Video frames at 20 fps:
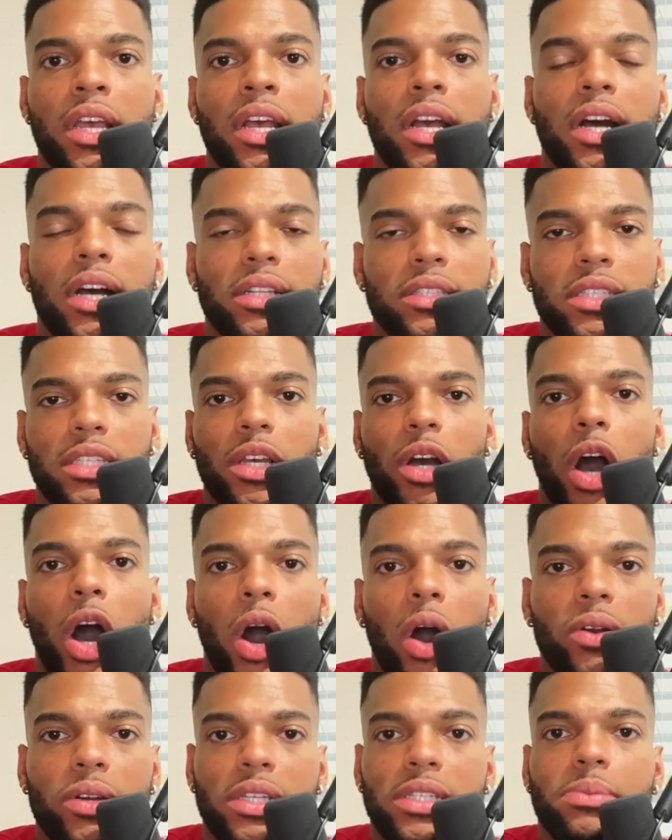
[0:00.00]
until
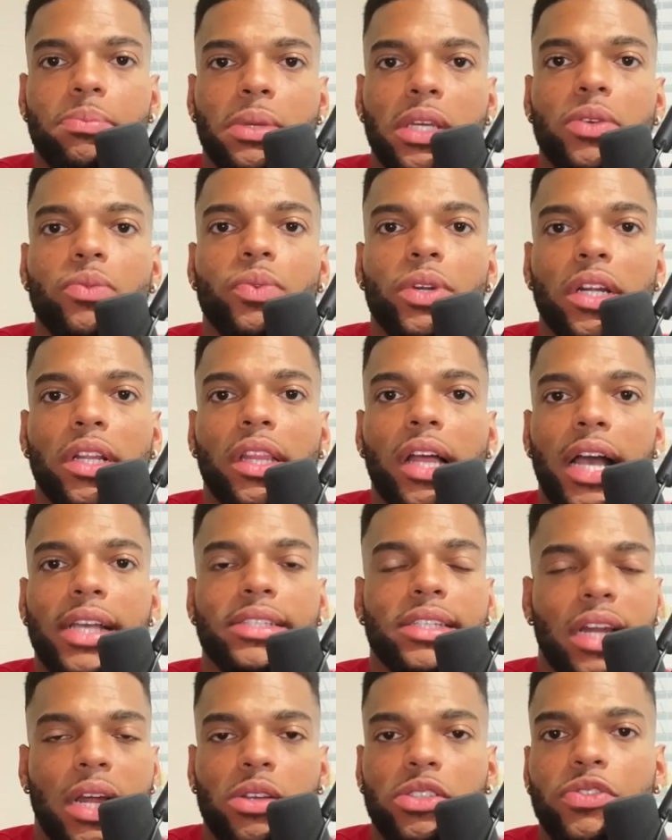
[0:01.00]
all these men realized
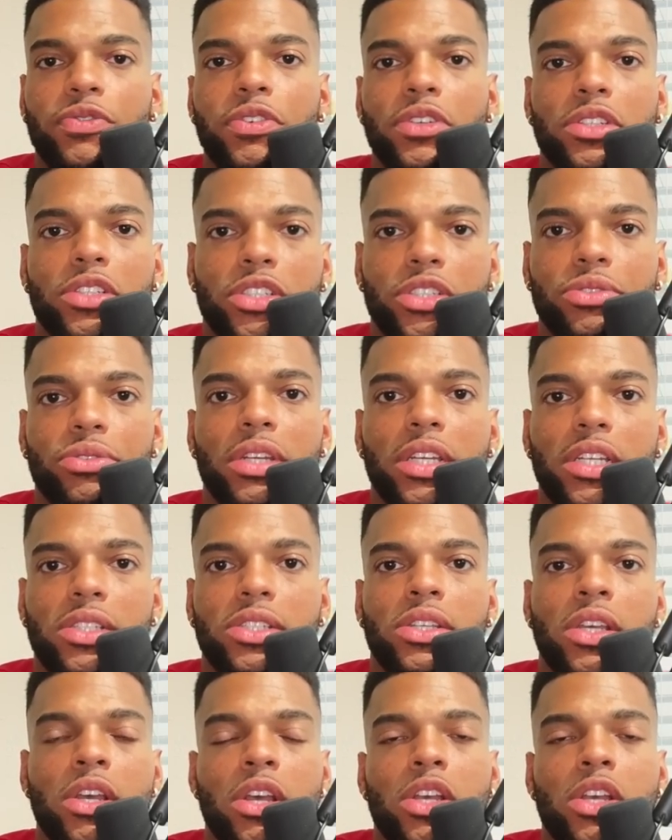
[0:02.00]
that I was for the streets.